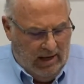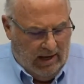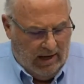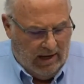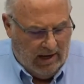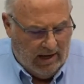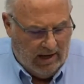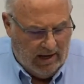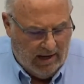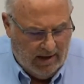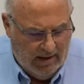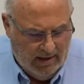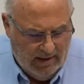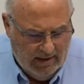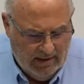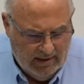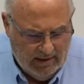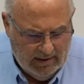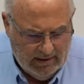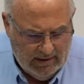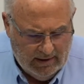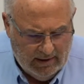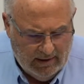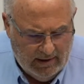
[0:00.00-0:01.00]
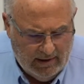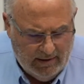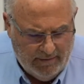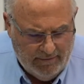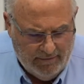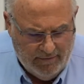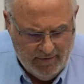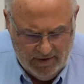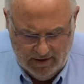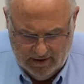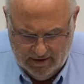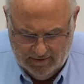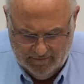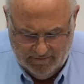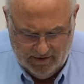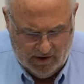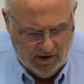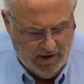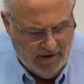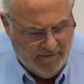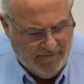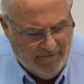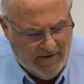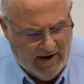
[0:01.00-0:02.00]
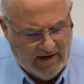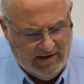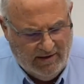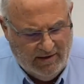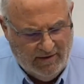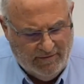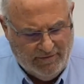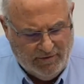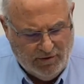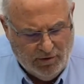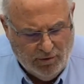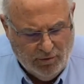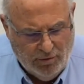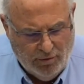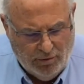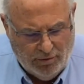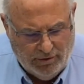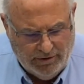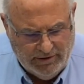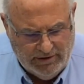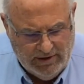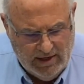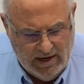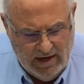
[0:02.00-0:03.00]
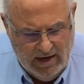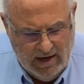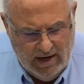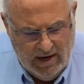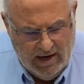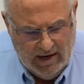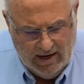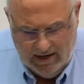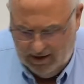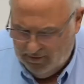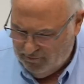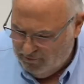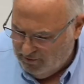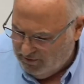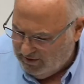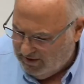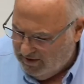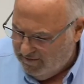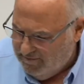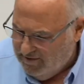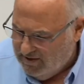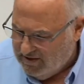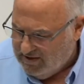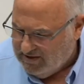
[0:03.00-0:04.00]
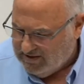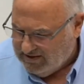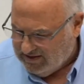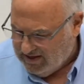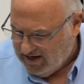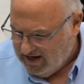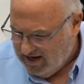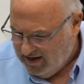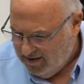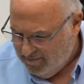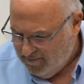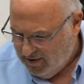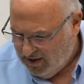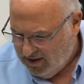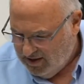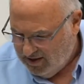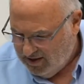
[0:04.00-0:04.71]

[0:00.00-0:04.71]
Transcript: very effective tools. It will give you the same